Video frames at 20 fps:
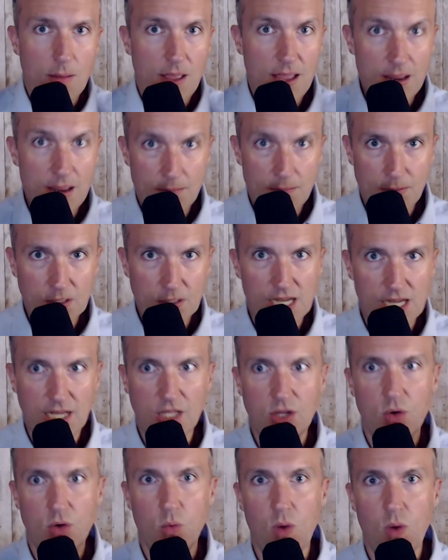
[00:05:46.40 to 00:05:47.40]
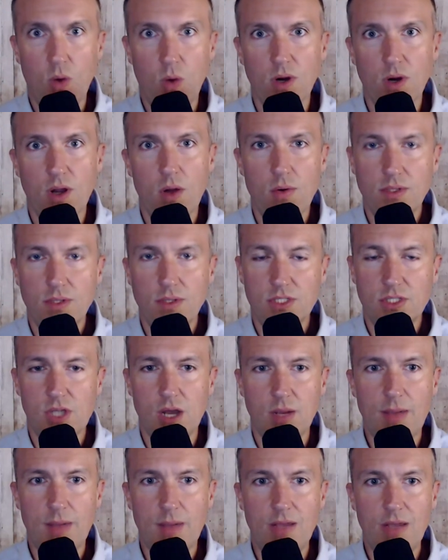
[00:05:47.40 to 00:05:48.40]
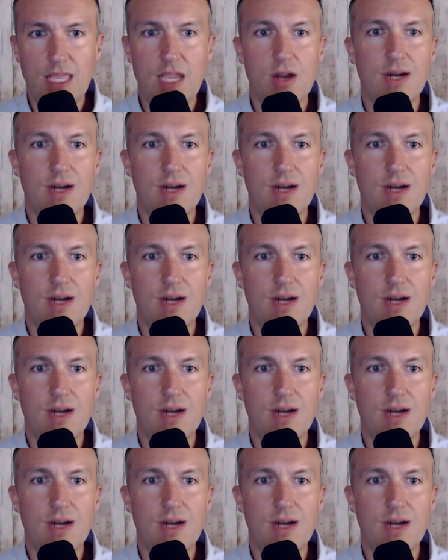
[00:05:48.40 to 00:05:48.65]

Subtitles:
in particular, what we're going to talk about here